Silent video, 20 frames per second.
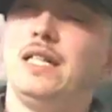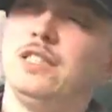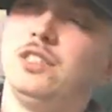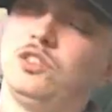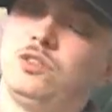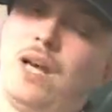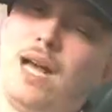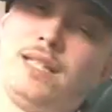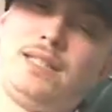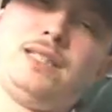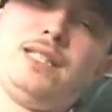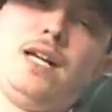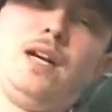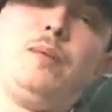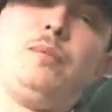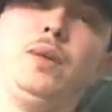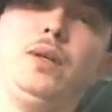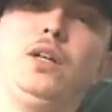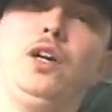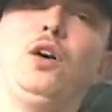So I set
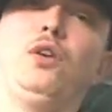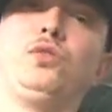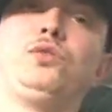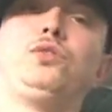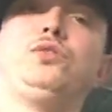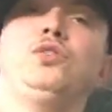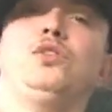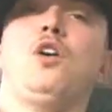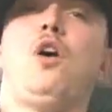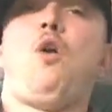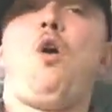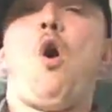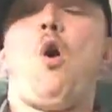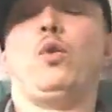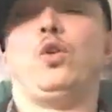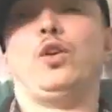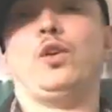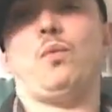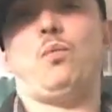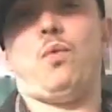up a little,
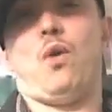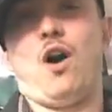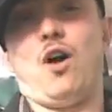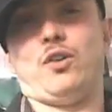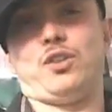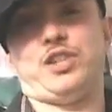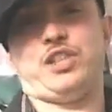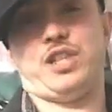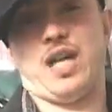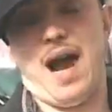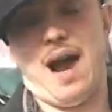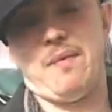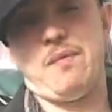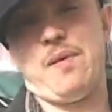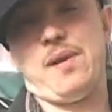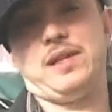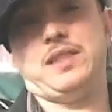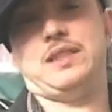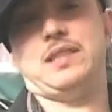hole in the wall shop